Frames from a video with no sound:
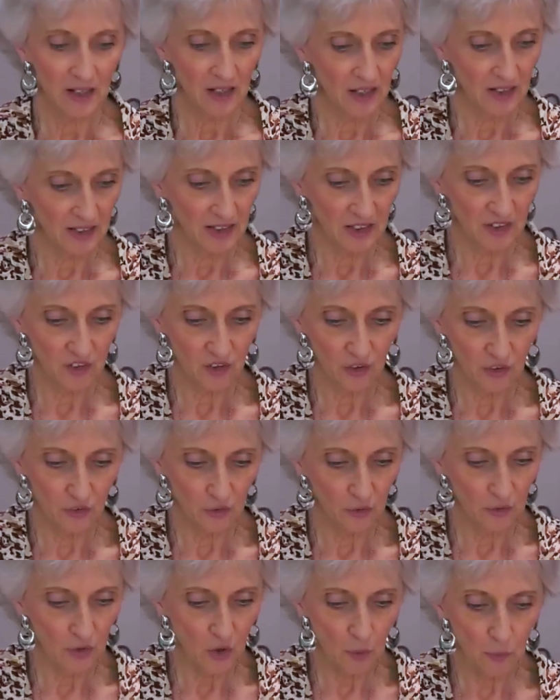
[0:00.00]
get your
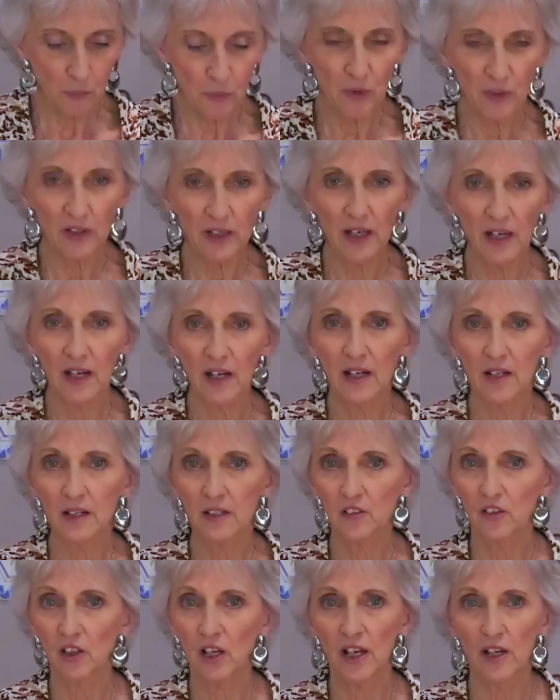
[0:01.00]
little notebook
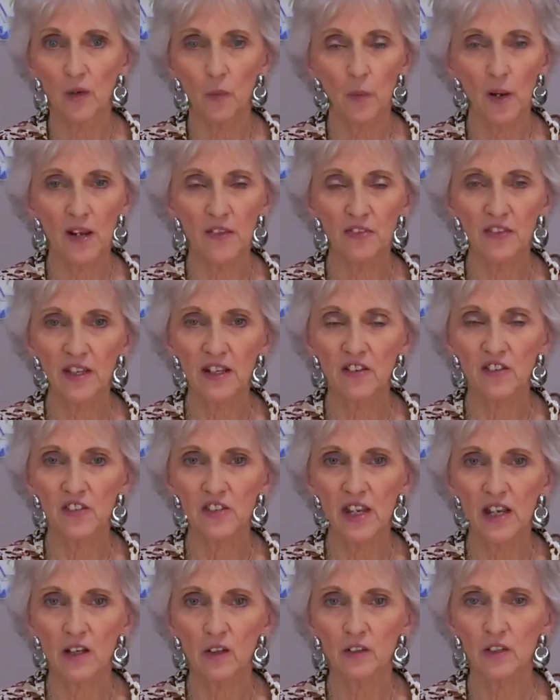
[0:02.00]
to kind of write things
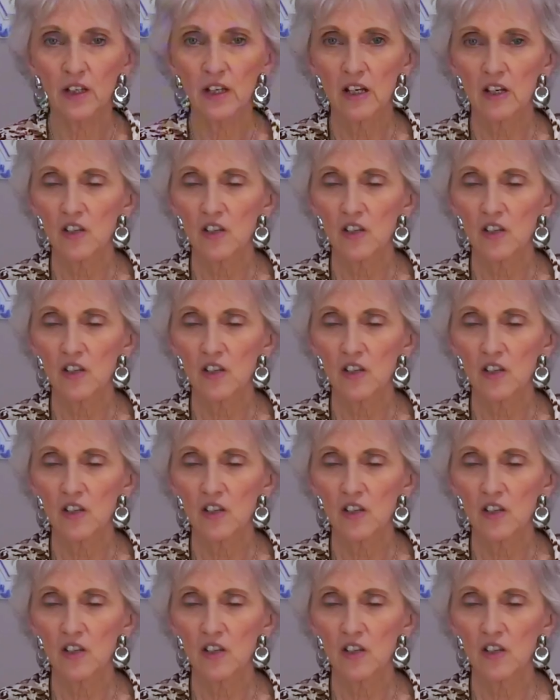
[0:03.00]
down.